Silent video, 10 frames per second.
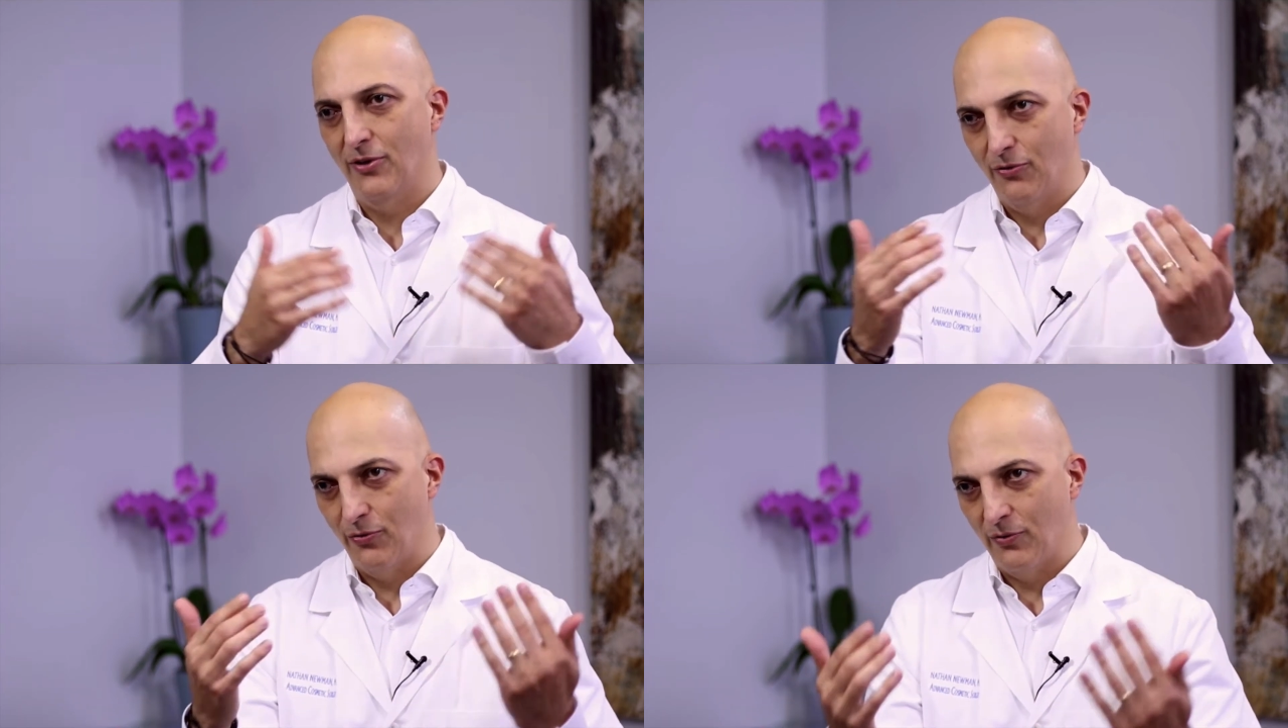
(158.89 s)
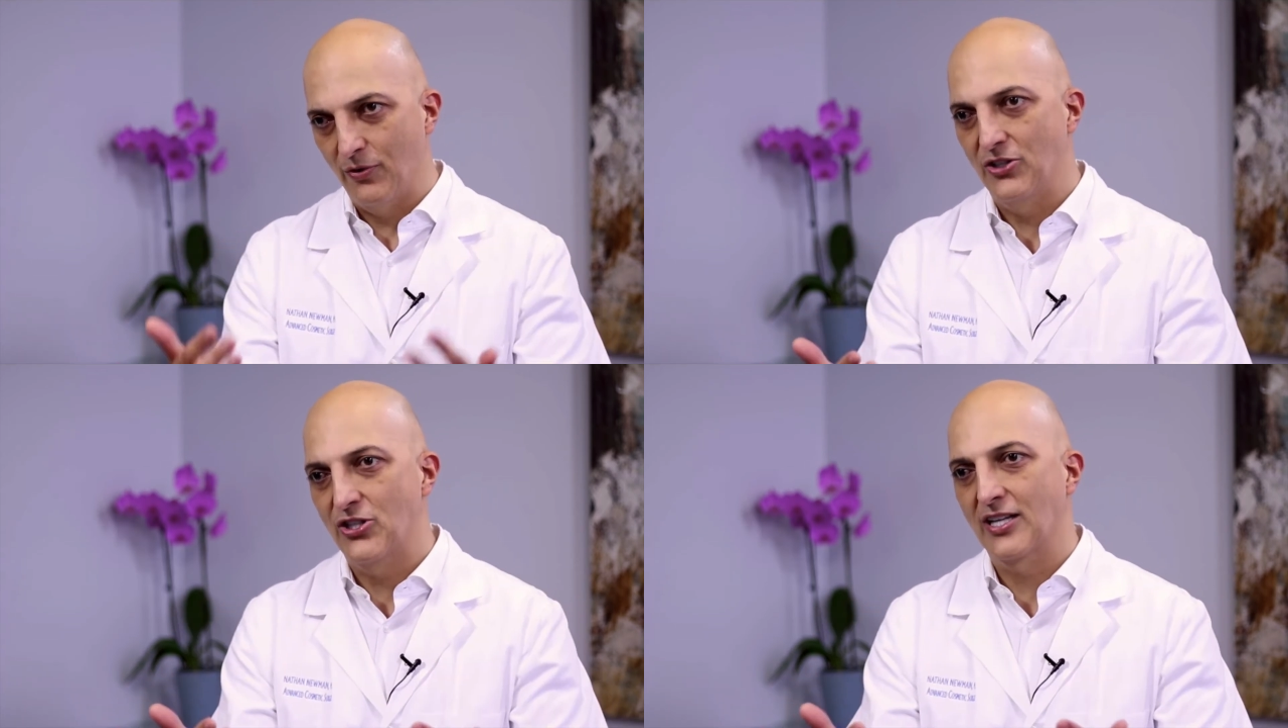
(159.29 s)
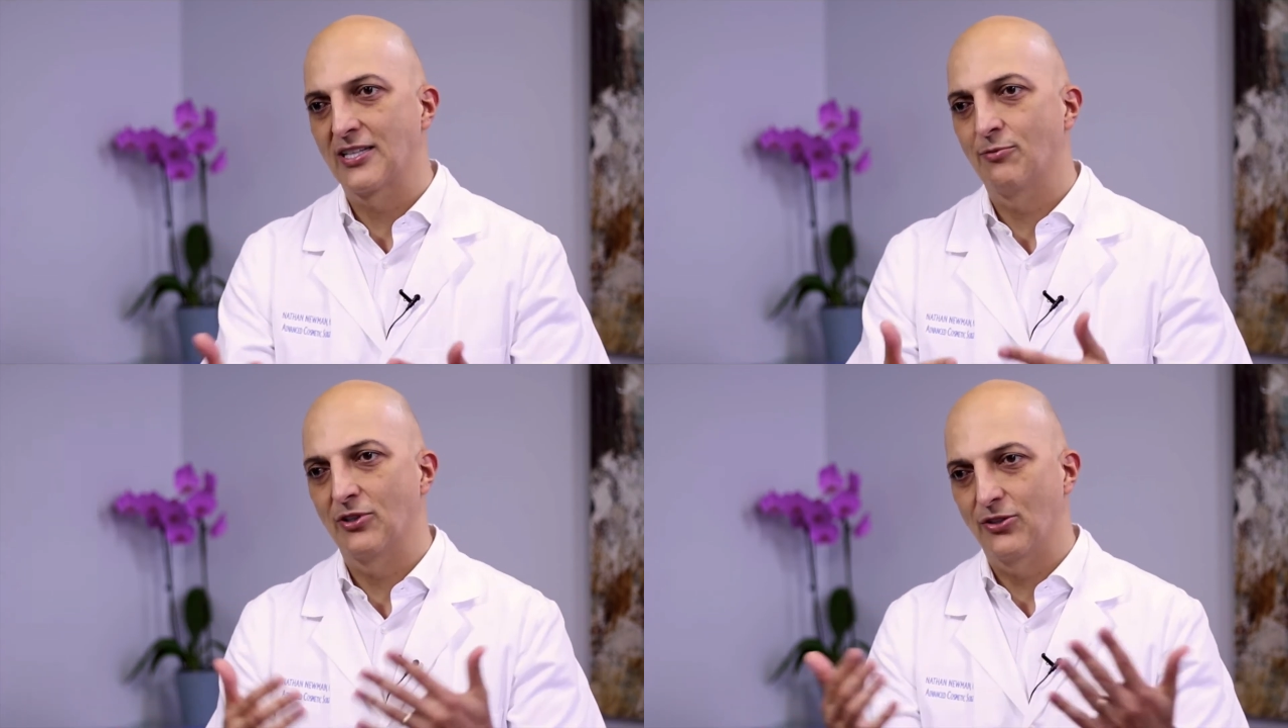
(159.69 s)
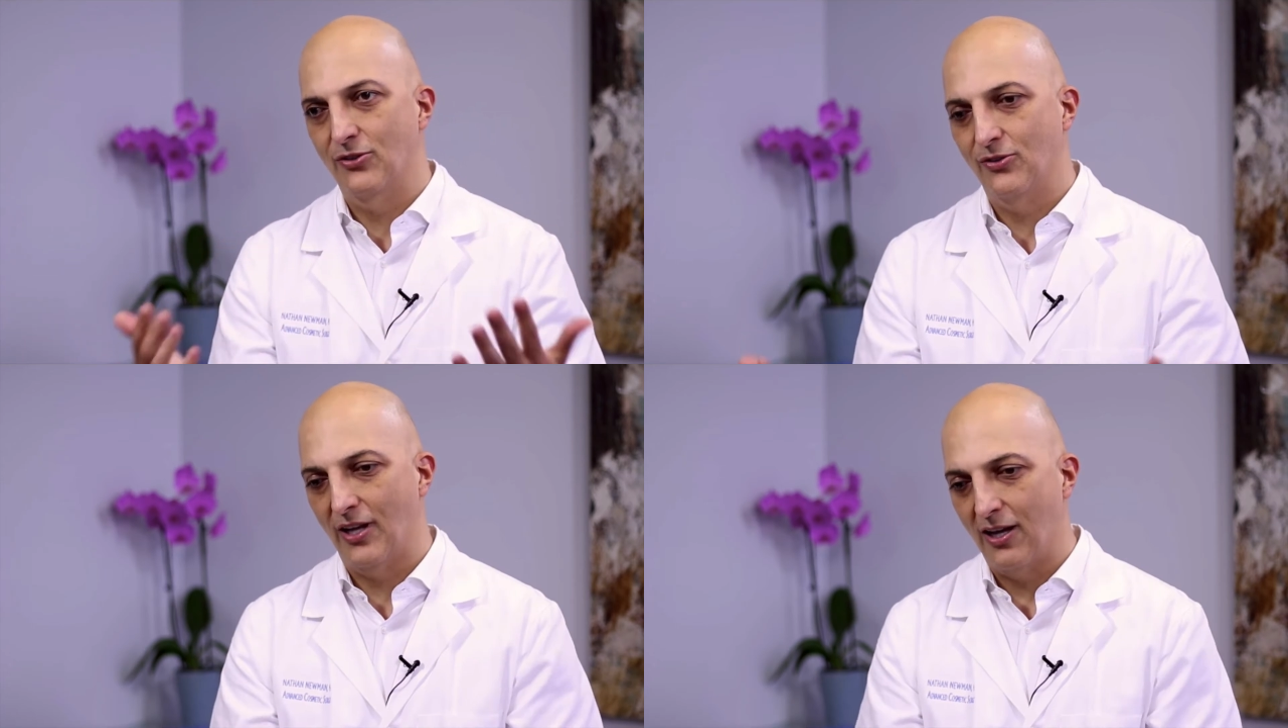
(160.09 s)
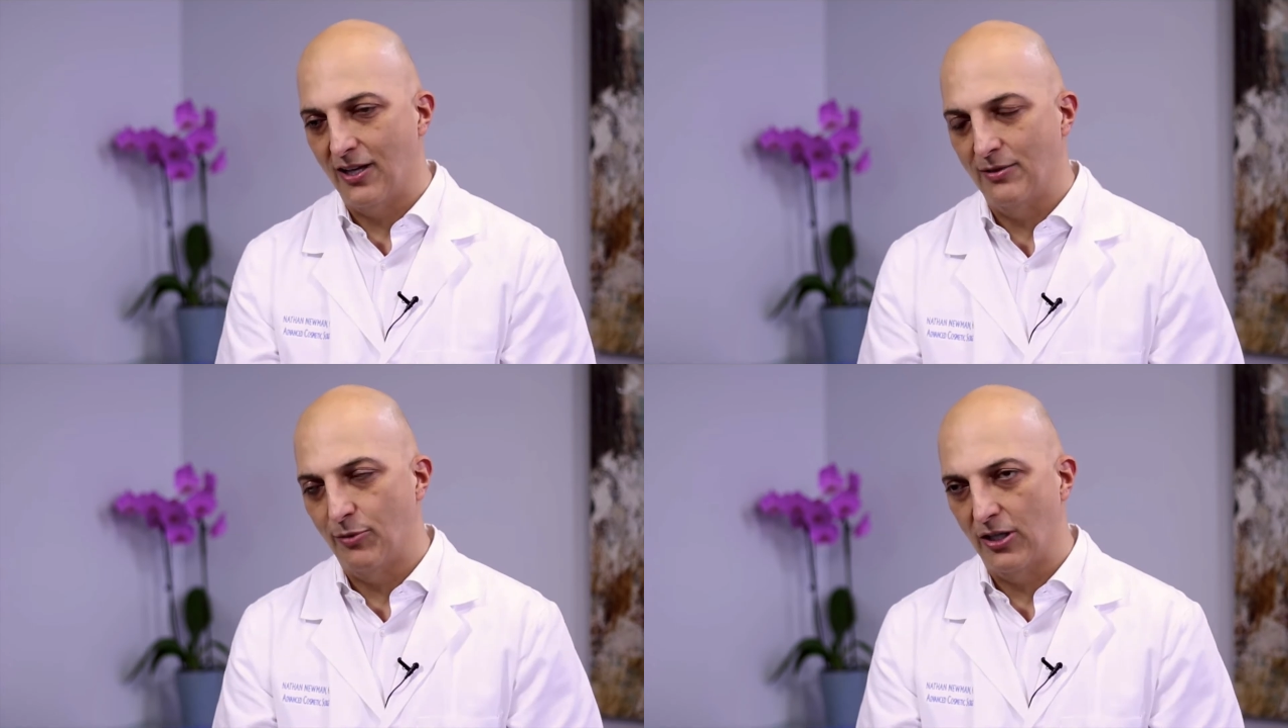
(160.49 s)
when we inject them into the
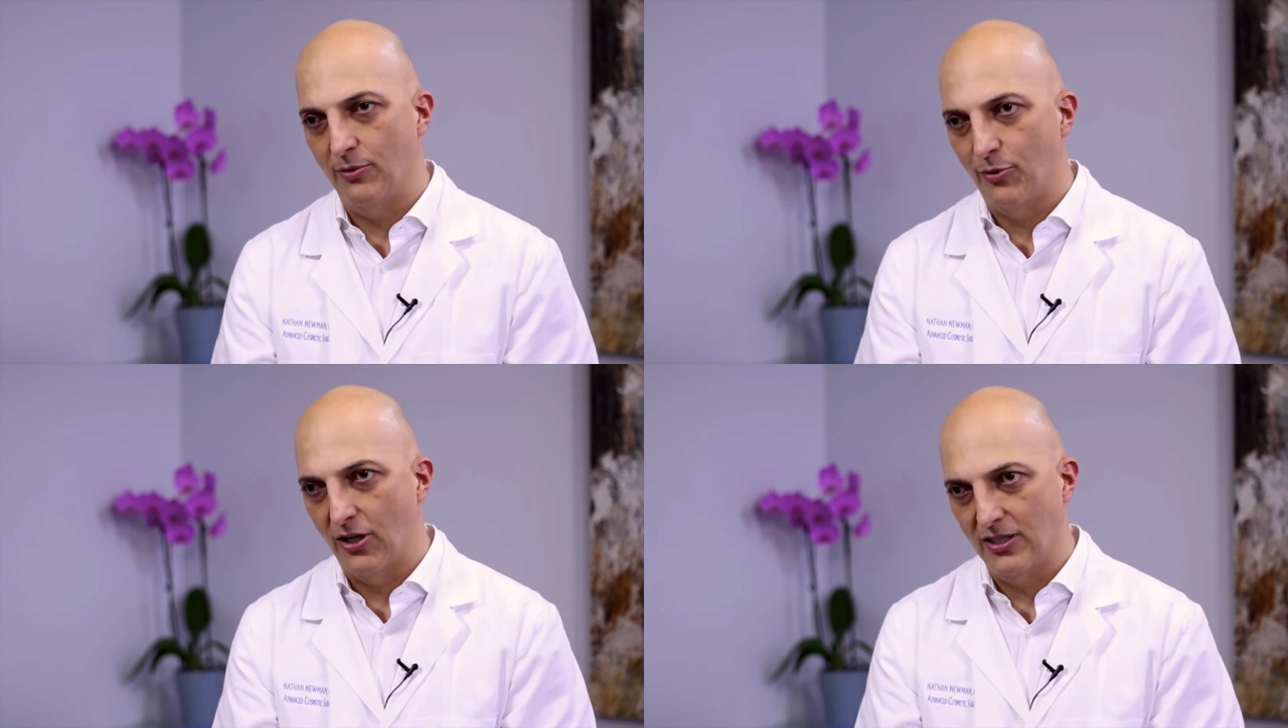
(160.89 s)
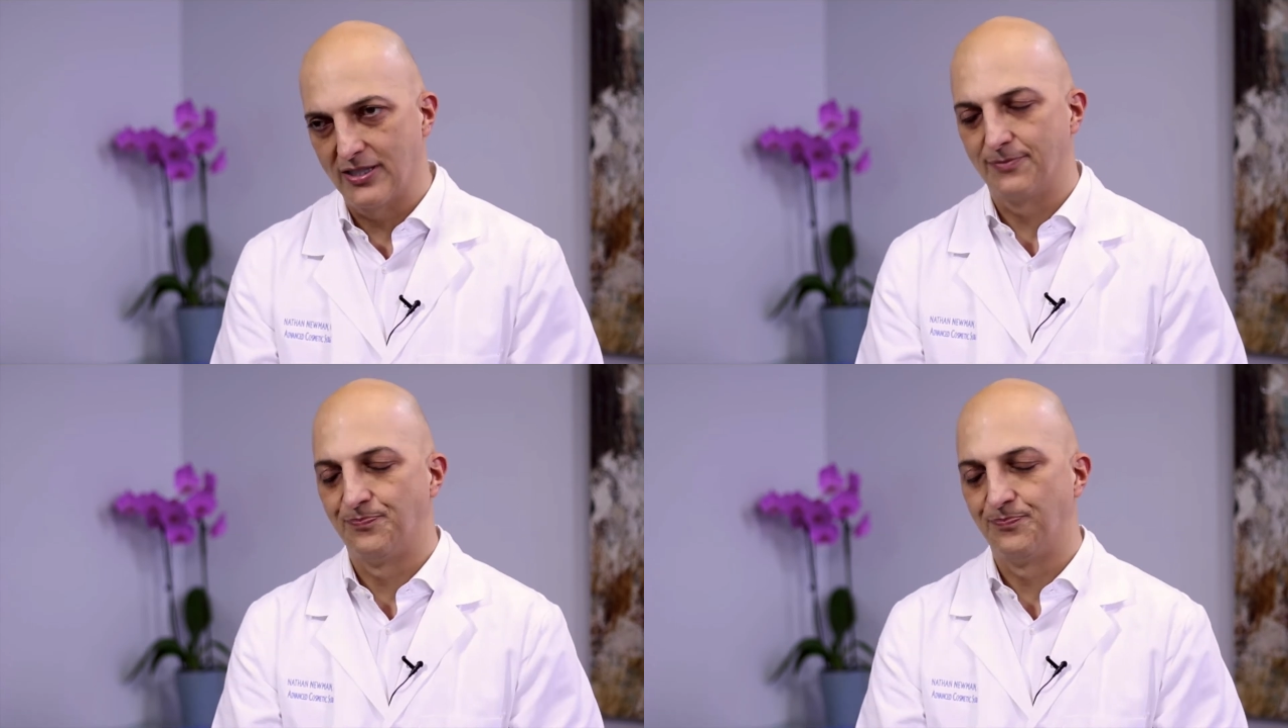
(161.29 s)
other body parts.